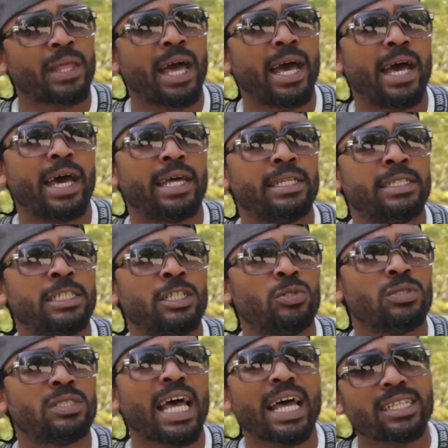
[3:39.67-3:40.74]
And you
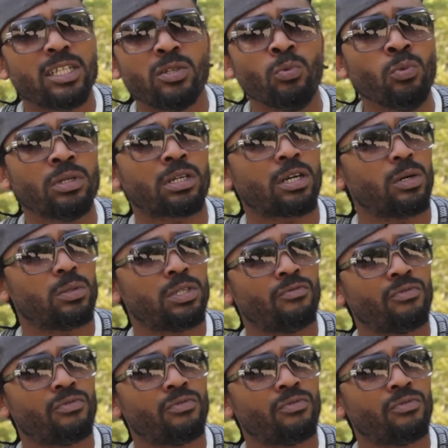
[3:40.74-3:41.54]
know, that didn't work out.